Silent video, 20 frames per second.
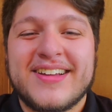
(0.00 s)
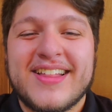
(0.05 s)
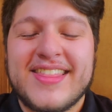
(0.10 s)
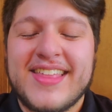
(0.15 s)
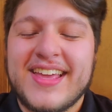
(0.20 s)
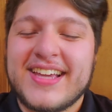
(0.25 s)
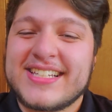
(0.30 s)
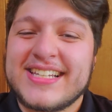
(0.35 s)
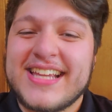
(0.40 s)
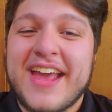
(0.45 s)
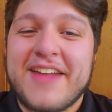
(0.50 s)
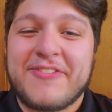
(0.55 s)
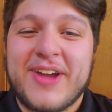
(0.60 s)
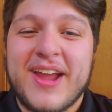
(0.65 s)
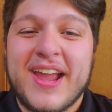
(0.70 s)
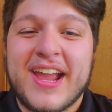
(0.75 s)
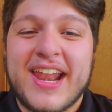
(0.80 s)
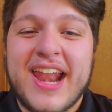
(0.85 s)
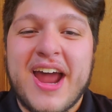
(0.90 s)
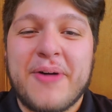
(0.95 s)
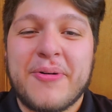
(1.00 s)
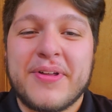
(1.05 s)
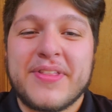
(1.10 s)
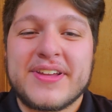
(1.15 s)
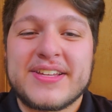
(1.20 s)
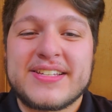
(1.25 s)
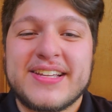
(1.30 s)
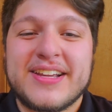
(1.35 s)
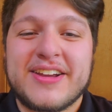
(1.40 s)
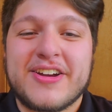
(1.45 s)
Thanks again for hanging out with
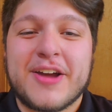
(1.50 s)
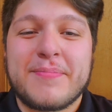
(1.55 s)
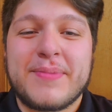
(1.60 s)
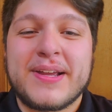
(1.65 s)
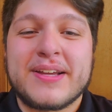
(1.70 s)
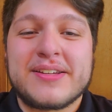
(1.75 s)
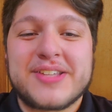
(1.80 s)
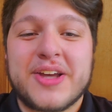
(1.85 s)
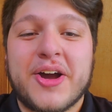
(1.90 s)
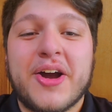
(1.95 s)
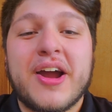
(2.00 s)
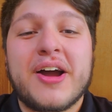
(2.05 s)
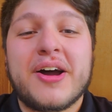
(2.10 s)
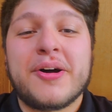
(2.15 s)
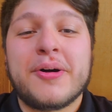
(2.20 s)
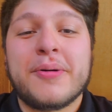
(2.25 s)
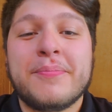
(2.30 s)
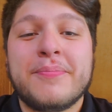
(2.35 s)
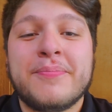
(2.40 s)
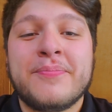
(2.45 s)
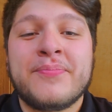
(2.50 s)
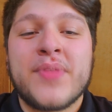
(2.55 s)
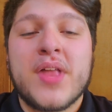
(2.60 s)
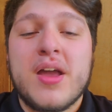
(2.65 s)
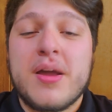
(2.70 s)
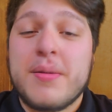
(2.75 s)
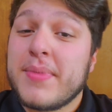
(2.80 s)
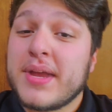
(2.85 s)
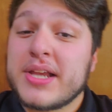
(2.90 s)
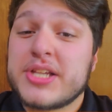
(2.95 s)
us here at PSR at
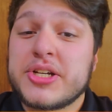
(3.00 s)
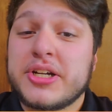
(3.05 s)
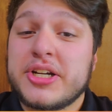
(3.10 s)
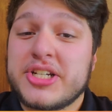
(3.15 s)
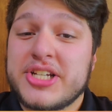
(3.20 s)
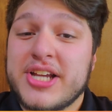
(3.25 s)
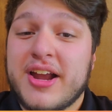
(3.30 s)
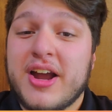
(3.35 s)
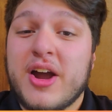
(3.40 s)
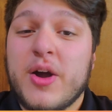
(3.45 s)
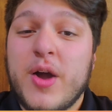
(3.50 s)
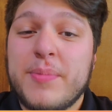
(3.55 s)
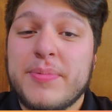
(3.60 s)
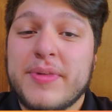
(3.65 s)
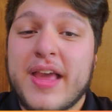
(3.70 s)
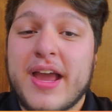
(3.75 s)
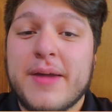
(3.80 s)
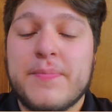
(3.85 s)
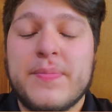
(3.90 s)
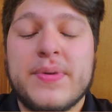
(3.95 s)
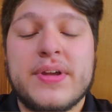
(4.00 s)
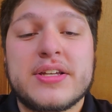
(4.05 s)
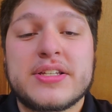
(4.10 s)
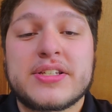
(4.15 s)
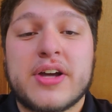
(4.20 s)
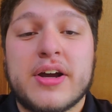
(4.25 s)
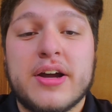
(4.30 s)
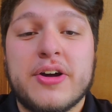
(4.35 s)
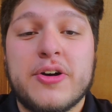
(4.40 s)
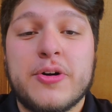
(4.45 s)
Home. Make sure to check our website,
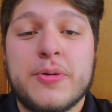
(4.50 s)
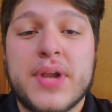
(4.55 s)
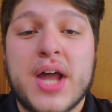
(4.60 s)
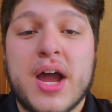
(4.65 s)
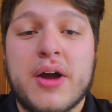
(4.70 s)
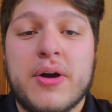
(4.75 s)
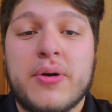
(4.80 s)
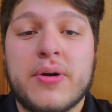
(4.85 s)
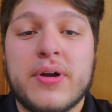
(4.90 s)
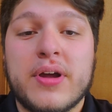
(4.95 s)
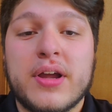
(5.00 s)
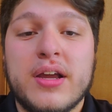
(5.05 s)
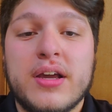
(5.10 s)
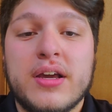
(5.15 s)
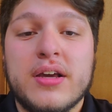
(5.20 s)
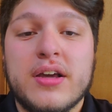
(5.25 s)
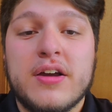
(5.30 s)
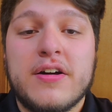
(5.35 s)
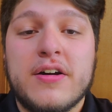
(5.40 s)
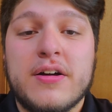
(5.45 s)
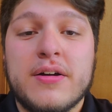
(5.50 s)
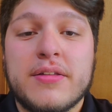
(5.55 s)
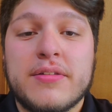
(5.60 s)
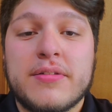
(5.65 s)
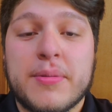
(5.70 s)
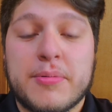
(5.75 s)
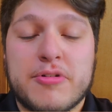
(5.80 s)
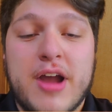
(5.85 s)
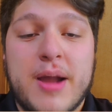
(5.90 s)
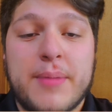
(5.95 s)
psrathome.org.
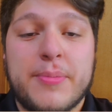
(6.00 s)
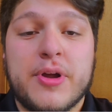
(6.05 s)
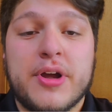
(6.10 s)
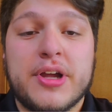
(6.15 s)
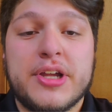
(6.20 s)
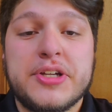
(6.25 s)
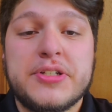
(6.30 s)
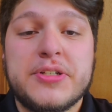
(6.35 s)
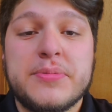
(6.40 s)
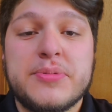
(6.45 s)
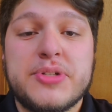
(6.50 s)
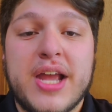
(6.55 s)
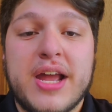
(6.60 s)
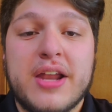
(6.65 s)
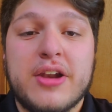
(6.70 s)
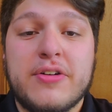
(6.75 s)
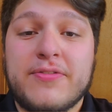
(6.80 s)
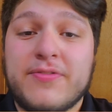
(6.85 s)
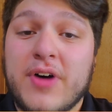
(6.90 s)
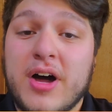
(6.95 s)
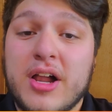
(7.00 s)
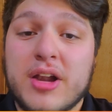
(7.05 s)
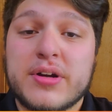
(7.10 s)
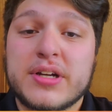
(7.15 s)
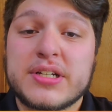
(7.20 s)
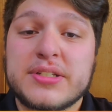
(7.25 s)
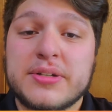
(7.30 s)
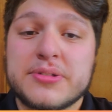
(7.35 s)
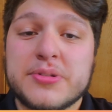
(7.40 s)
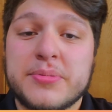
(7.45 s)
Subscribe to our YouTube channel, follow our
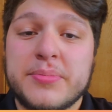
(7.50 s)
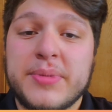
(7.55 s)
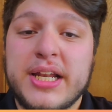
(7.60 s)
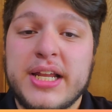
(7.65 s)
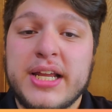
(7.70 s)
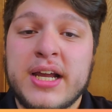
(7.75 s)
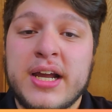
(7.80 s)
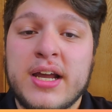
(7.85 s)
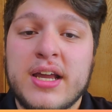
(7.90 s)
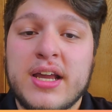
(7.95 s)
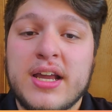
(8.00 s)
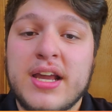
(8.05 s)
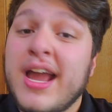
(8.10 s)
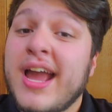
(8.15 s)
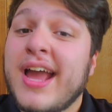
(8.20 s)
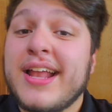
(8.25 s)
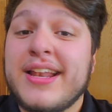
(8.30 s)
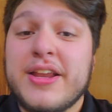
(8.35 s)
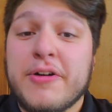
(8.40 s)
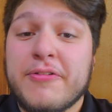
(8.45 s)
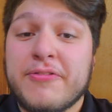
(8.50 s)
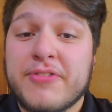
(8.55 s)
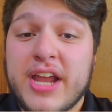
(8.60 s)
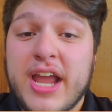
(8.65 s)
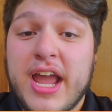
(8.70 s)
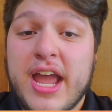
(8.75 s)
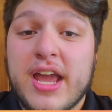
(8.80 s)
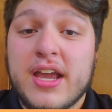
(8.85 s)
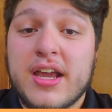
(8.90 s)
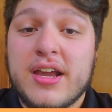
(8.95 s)
social media, and don't
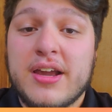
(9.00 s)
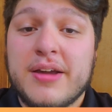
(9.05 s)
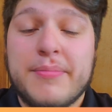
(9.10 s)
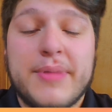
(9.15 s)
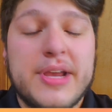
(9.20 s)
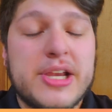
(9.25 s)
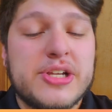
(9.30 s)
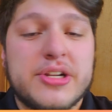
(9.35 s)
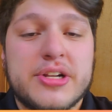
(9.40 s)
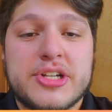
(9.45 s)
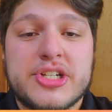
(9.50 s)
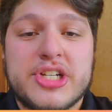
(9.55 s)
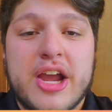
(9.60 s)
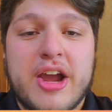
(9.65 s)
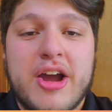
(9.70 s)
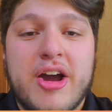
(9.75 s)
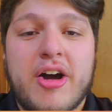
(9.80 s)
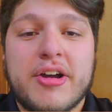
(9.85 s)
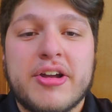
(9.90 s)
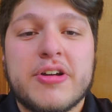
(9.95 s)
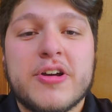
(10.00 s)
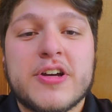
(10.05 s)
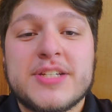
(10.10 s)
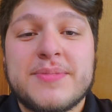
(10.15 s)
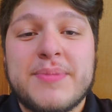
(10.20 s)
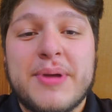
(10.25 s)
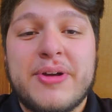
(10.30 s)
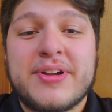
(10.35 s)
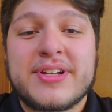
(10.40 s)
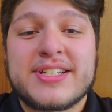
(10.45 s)
forget, make sure to share all your
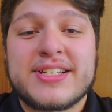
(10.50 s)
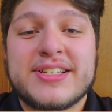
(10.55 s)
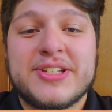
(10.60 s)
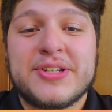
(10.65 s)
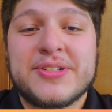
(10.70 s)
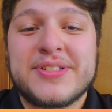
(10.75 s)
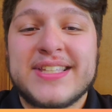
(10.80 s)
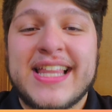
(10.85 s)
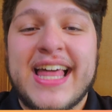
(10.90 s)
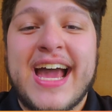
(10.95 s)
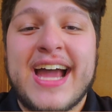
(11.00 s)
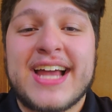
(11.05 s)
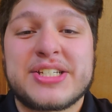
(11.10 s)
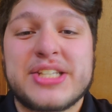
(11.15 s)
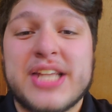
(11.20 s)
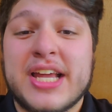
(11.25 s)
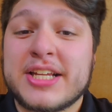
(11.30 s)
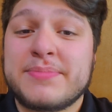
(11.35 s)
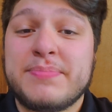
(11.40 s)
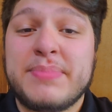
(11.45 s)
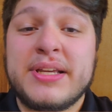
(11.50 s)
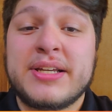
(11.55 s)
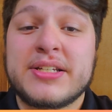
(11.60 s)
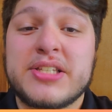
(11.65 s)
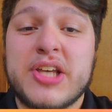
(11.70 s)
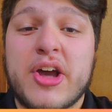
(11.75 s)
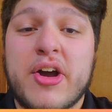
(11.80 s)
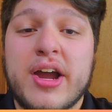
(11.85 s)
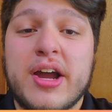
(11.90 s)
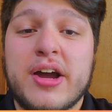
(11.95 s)
experiences using the hashtags
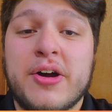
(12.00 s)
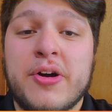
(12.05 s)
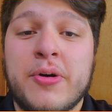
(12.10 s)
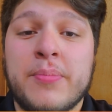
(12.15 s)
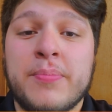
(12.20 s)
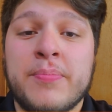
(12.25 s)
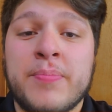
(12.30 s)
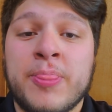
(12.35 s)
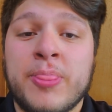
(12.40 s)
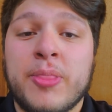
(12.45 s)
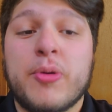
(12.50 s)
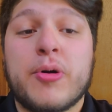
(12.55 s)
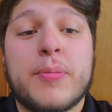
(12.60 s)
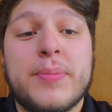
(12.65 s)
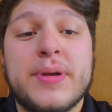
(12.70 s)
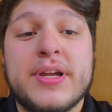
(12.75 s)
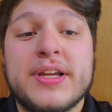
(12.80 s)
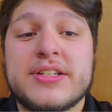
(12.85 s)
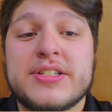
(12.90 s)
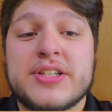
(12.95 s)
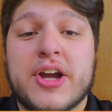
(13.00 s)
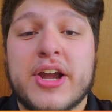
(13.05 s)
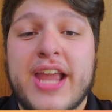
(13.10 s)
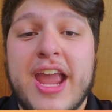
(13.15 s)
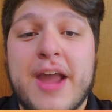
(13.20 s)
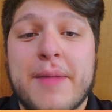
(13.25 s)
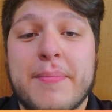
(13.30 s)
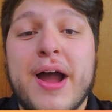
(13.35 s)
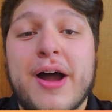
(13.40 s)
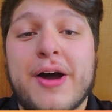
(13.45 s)
PSR at home or PSR
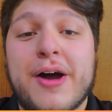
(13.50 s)
Camp at